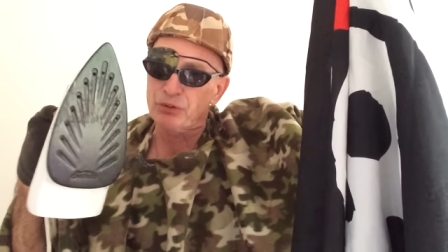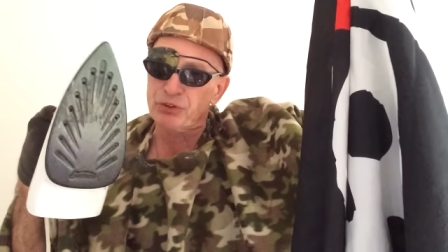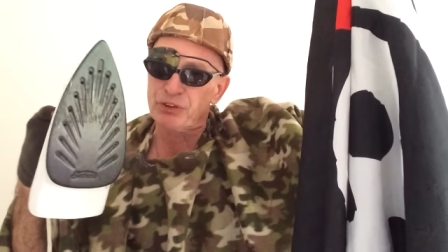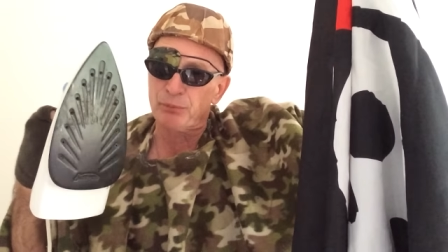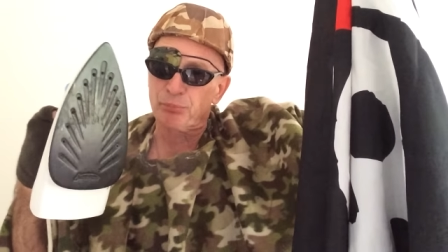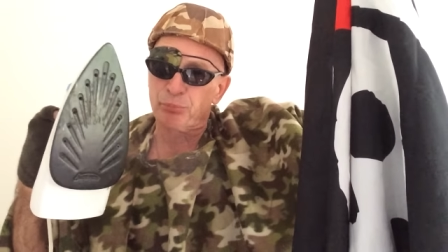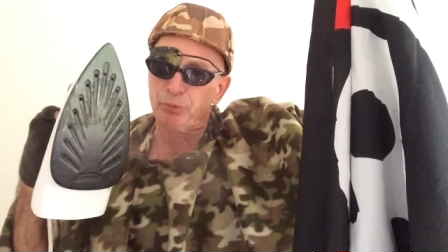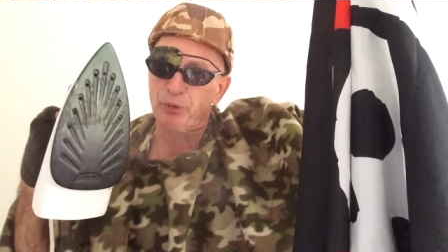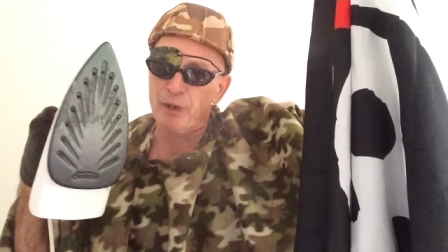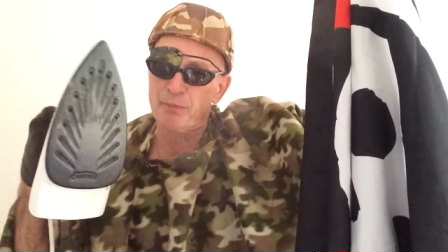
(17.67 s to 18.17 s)

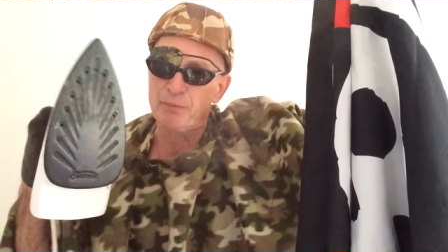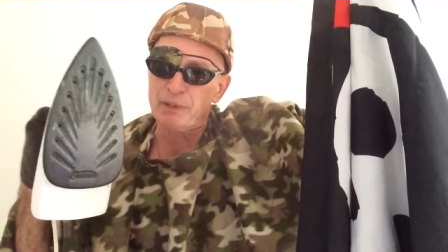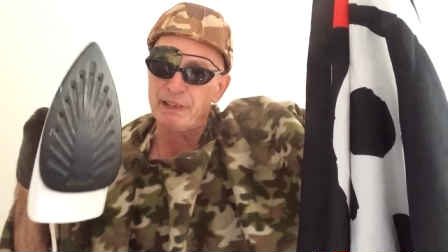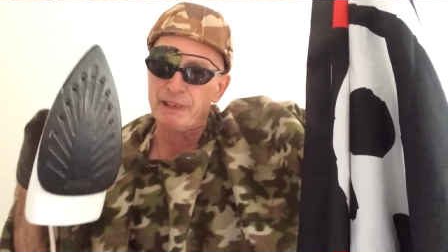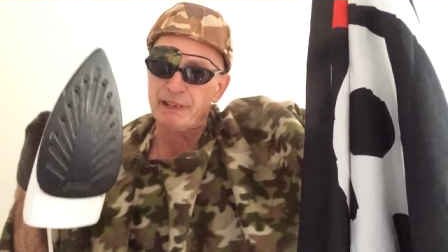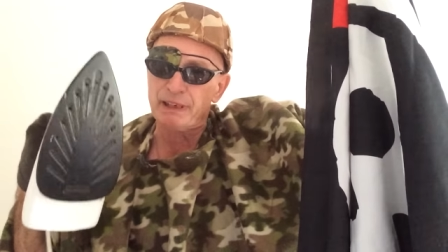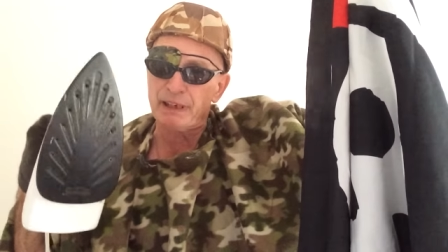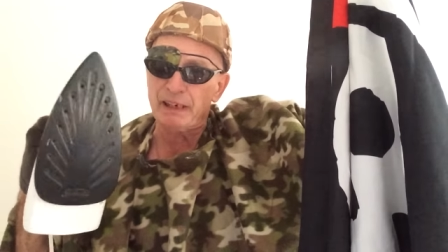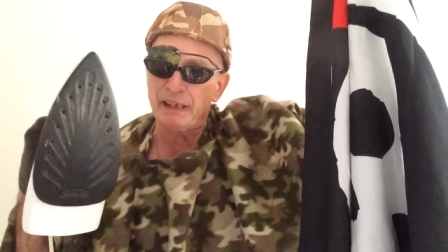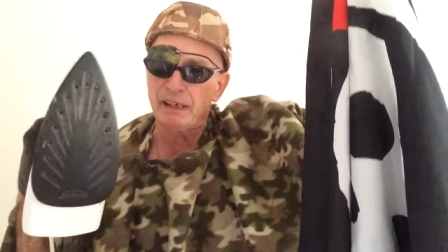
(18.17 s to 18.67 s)

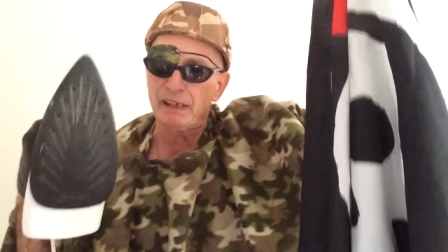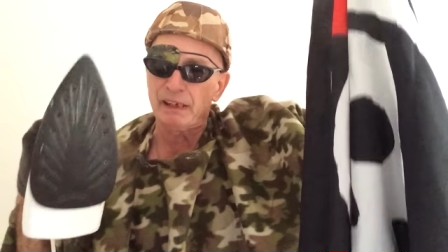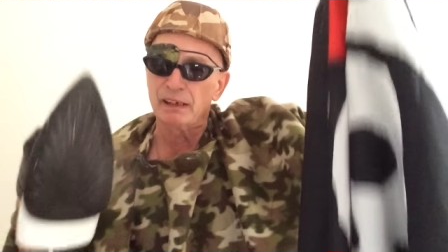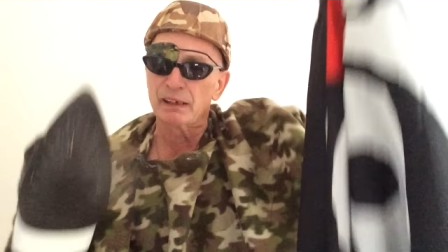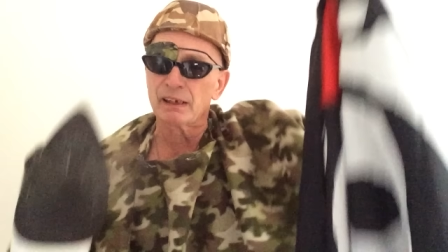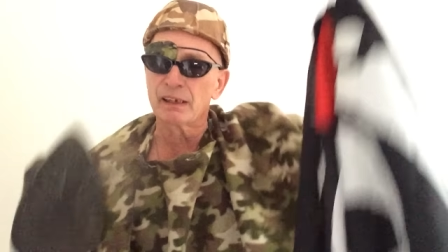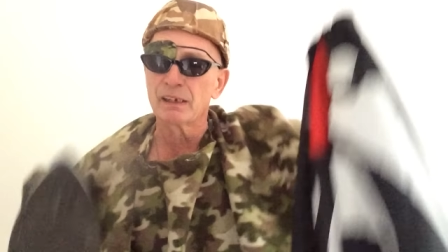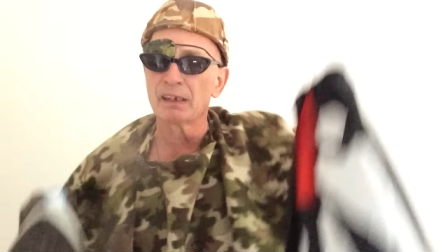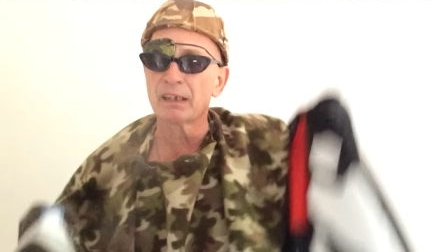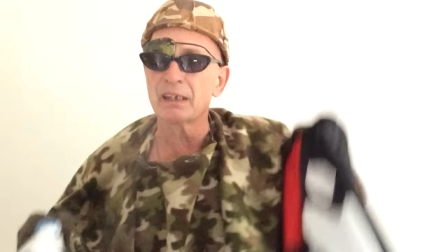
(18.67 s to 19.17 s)
supremacy.
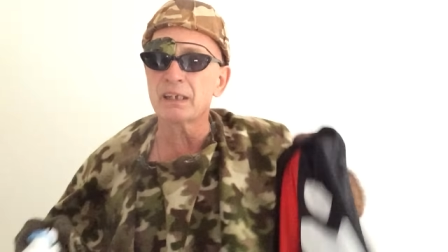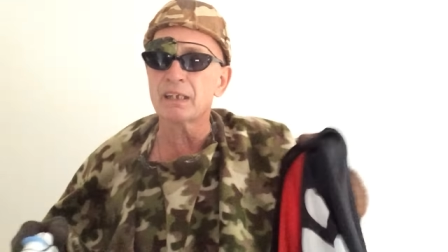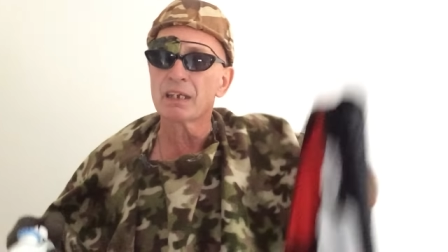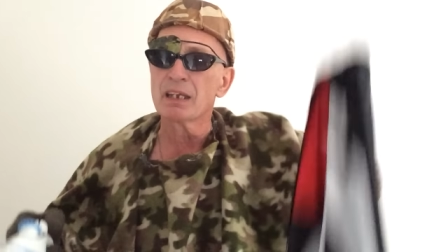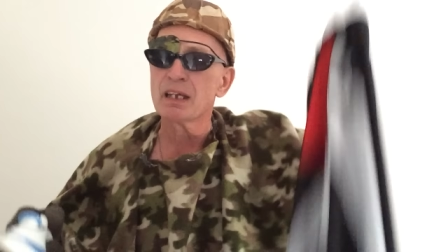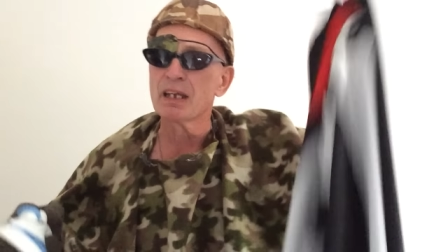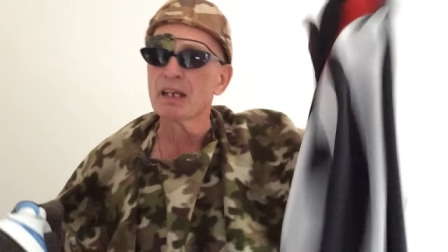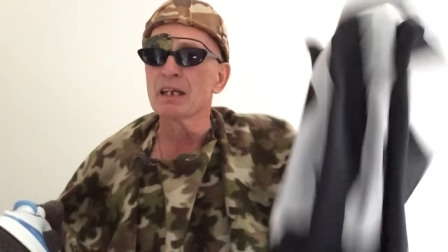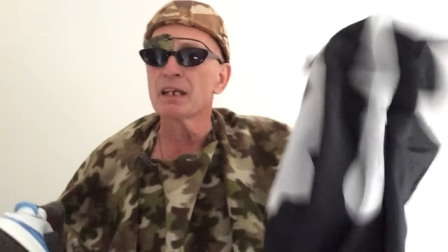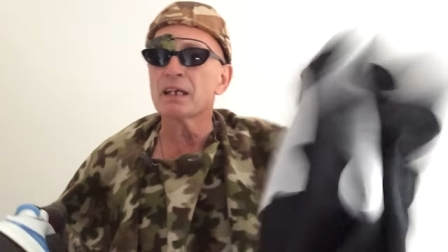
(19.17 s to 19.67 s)

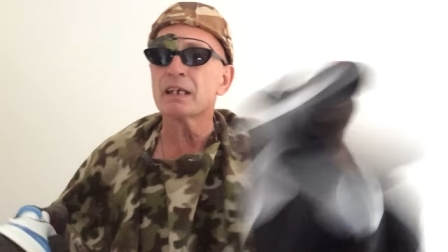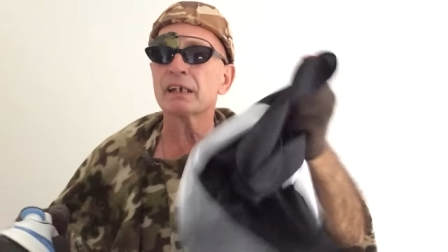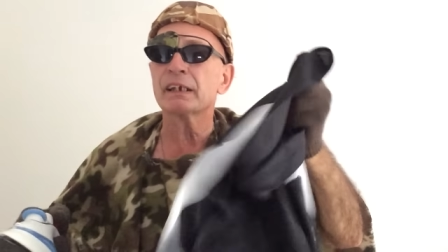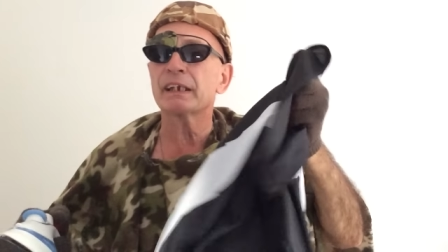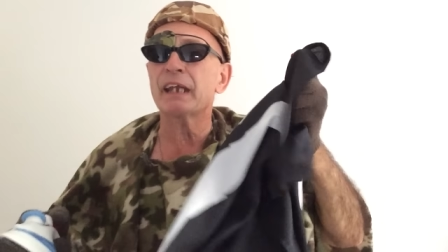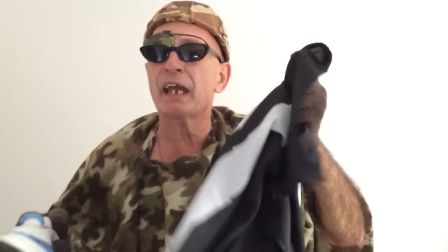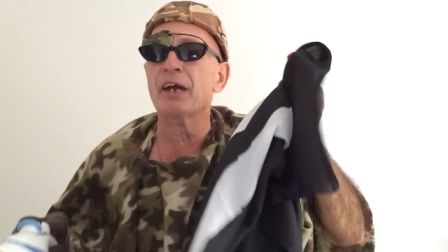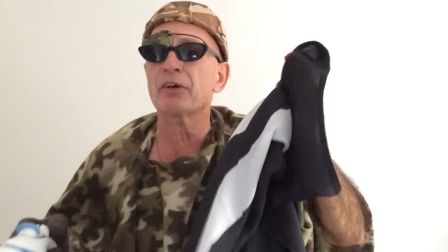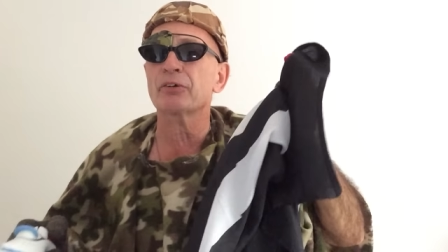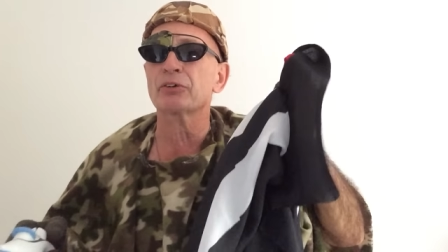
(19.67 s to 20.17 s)

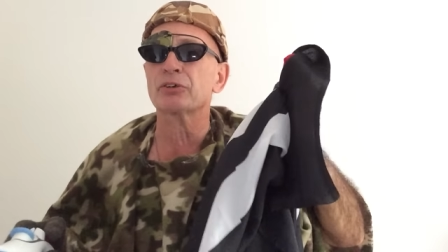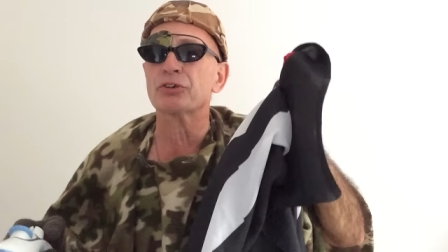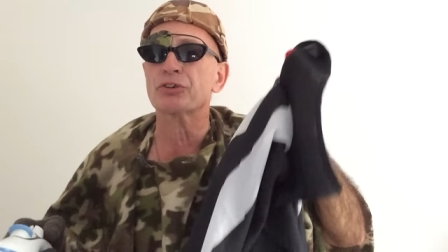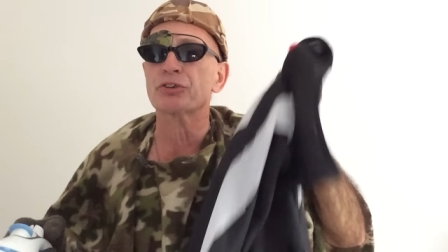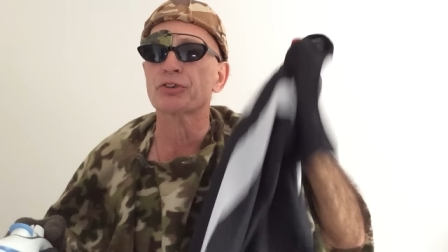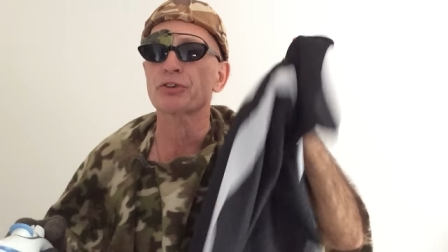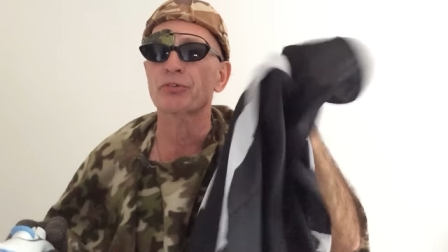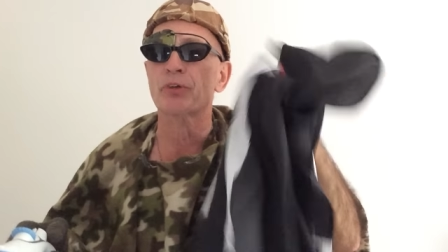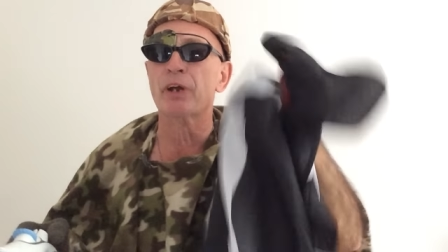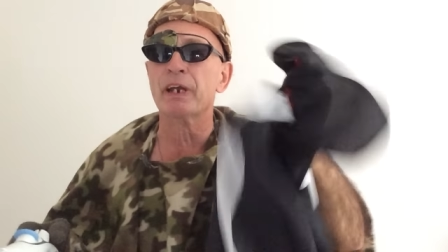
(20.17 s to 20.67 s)

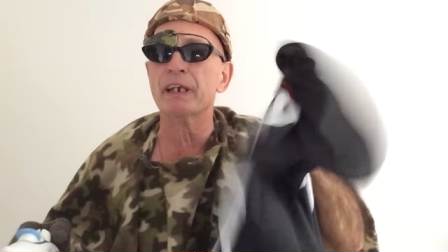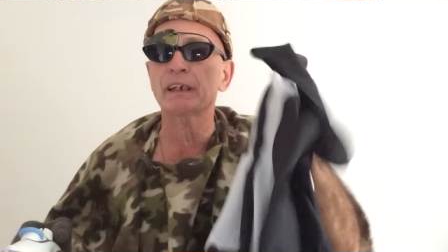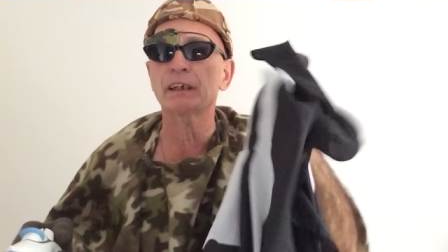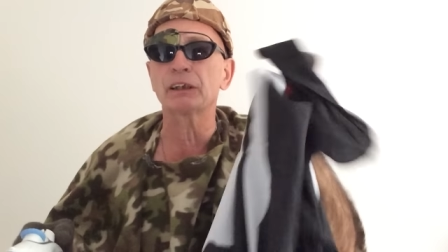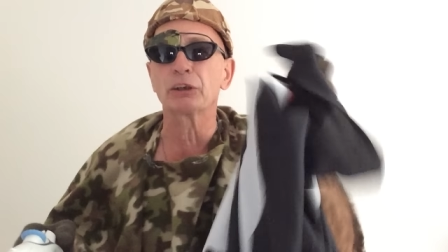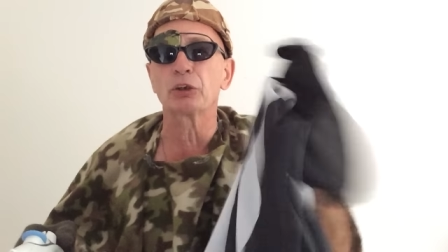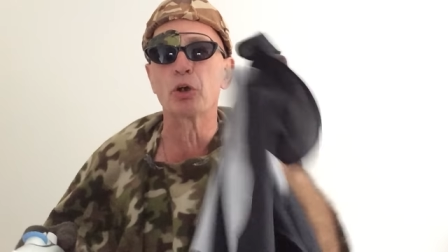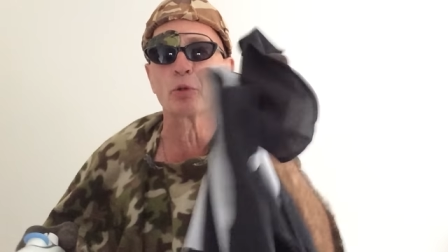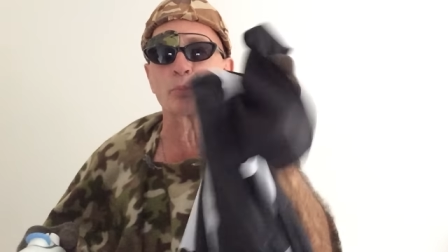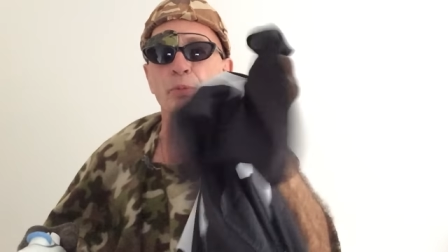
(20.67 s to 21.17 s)
Counter-Strike
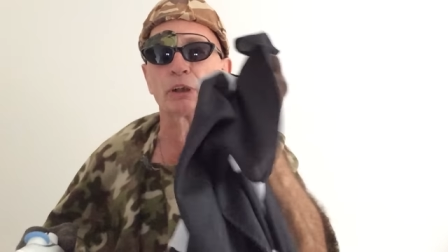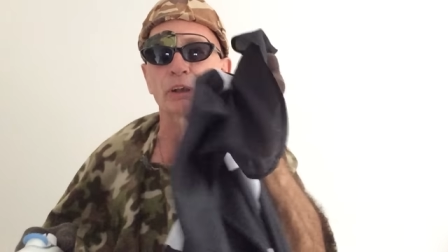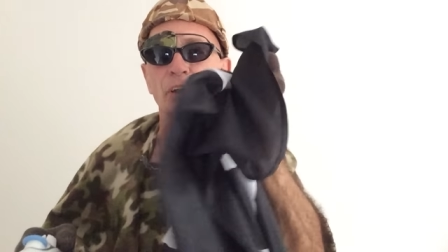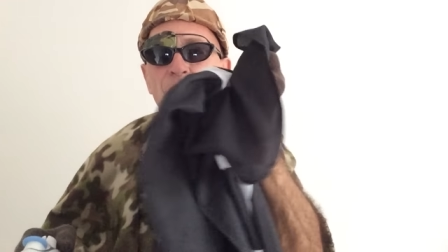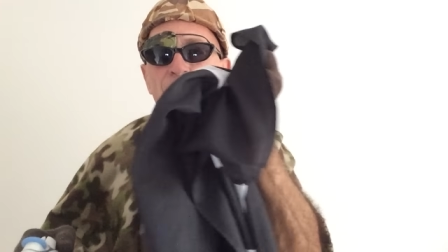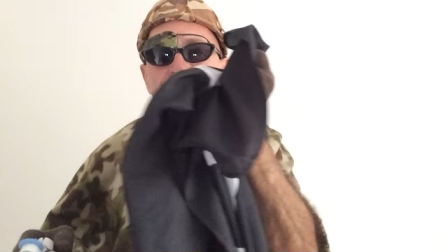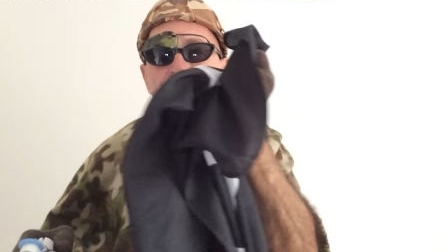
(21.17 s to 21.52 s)
Global